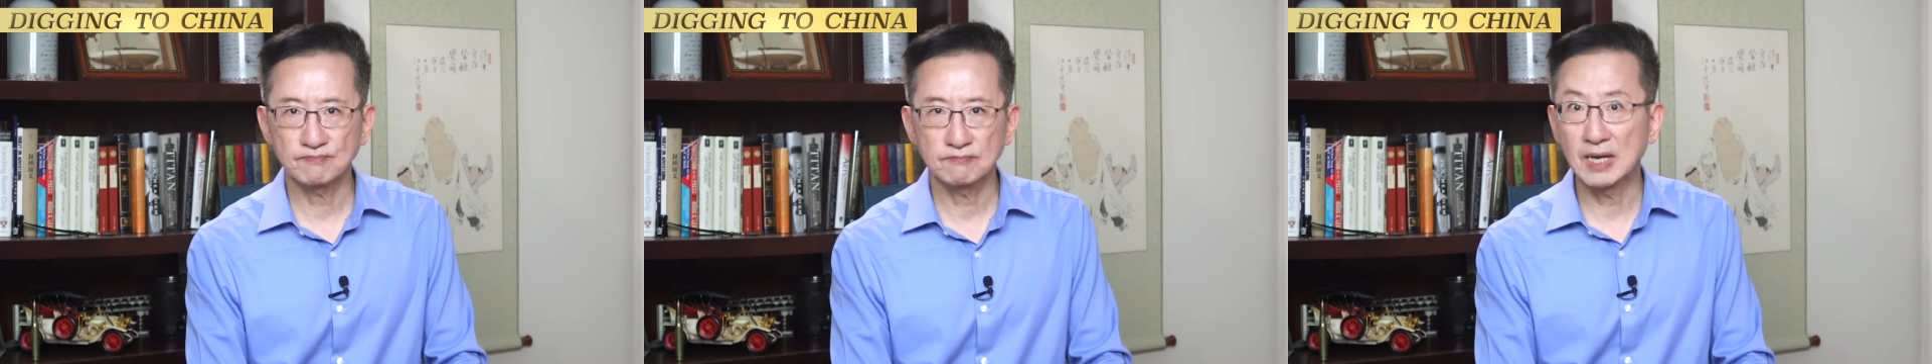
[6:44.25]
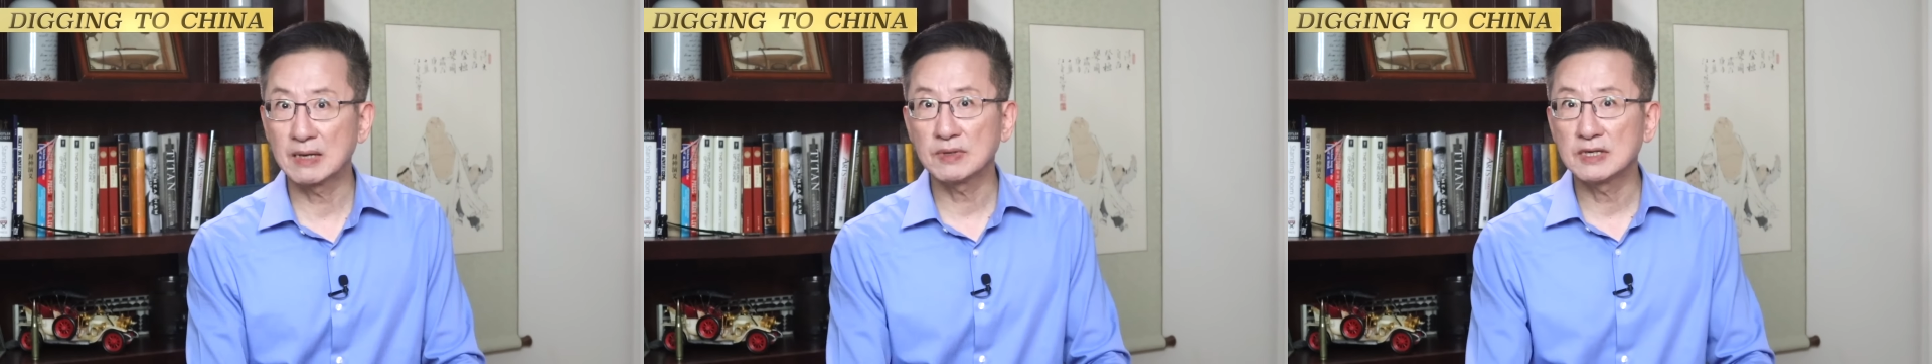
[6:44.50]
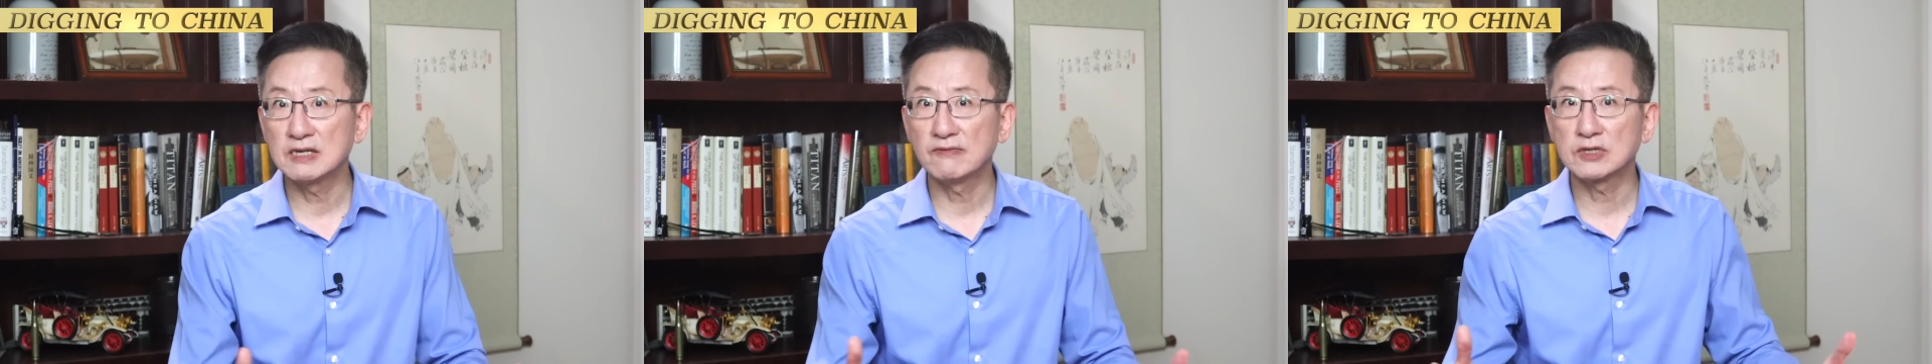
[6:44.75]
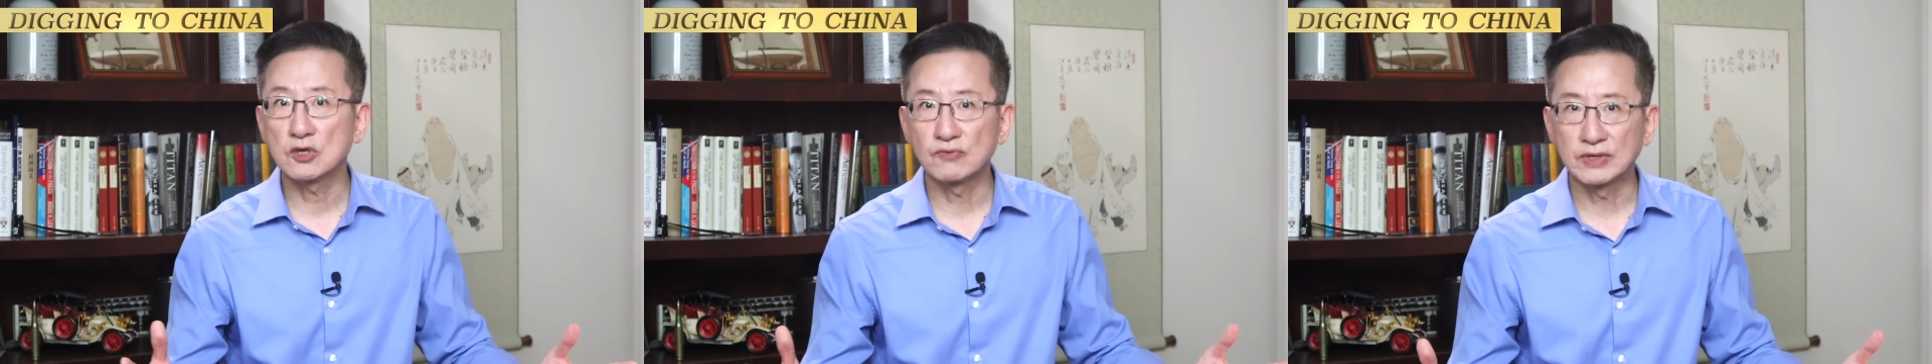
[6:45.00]
maybe
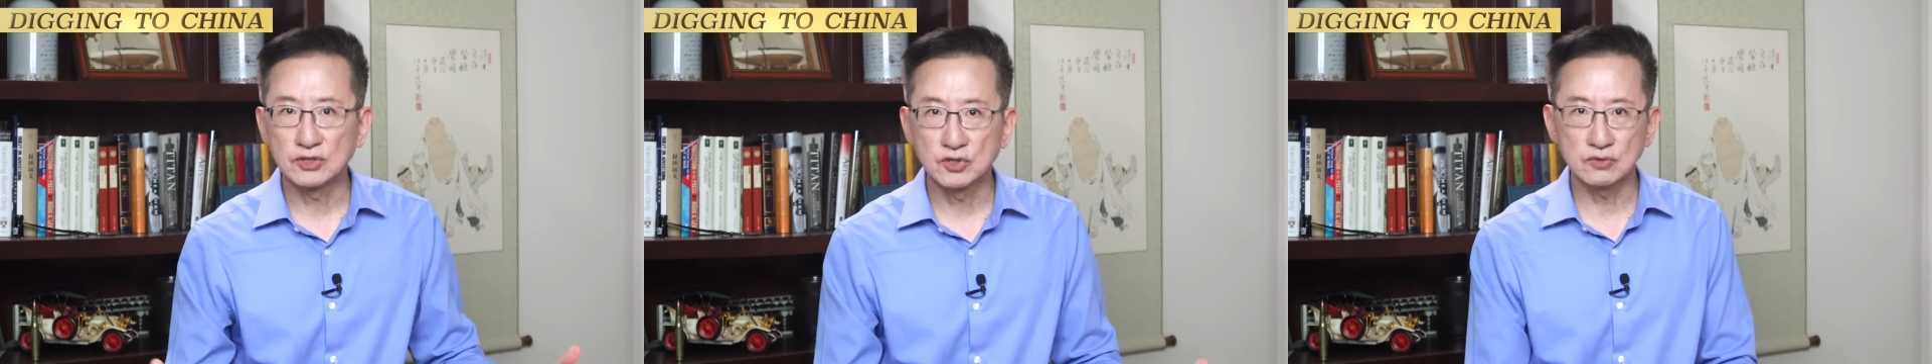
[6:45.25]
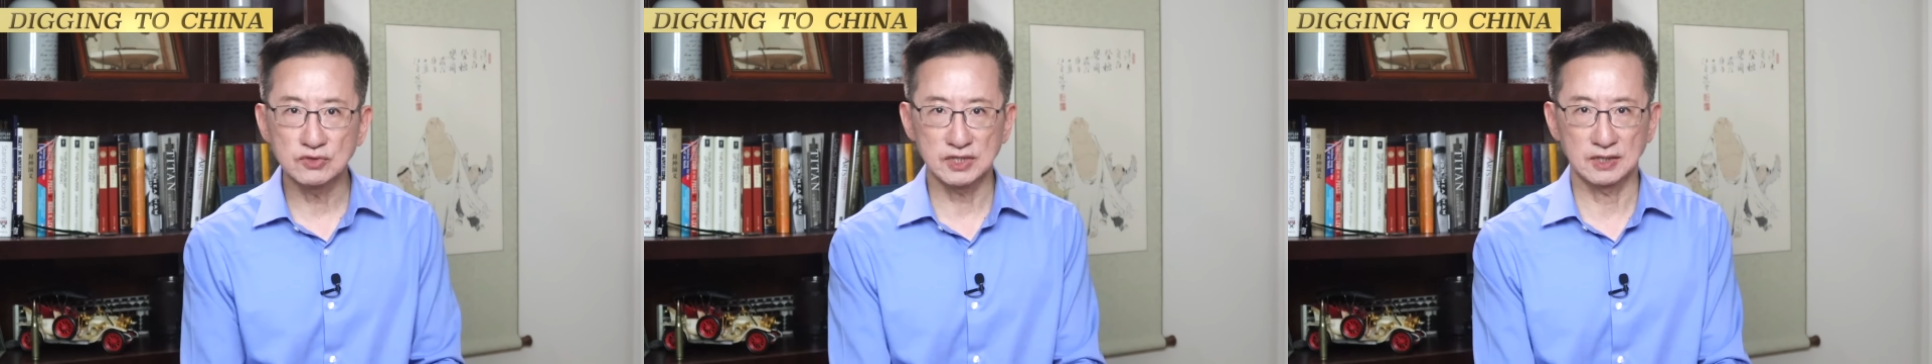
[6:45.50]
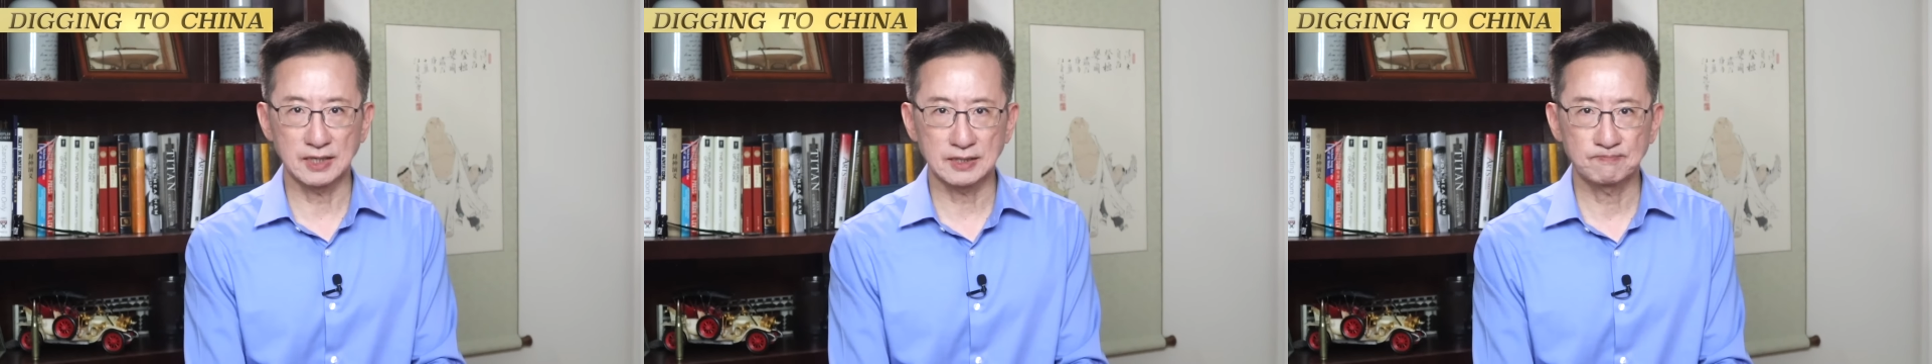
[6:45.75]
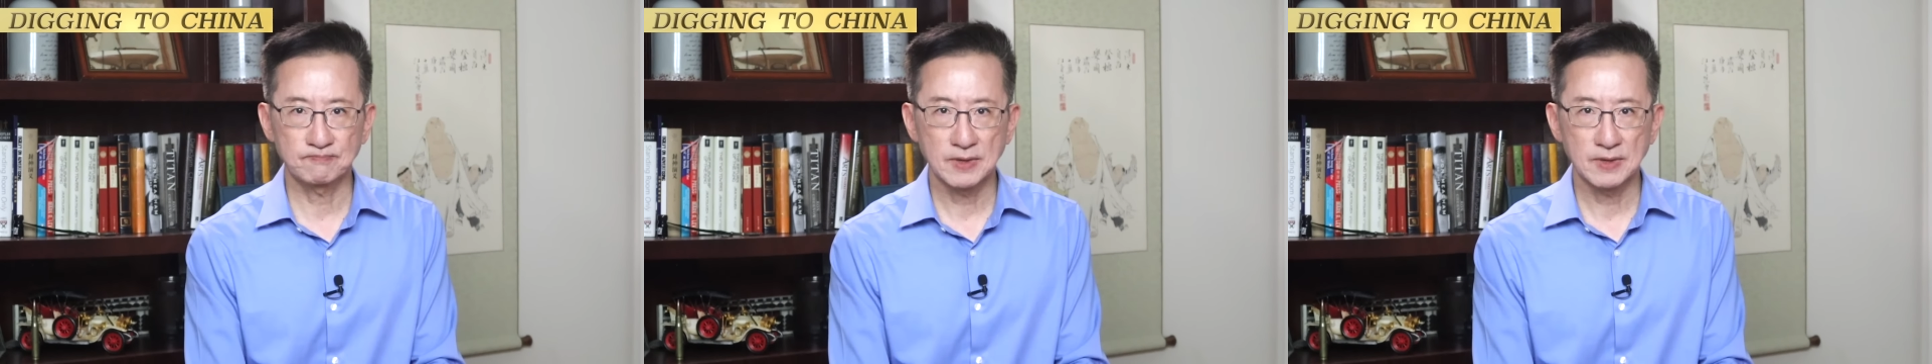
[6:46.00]
even reducing it.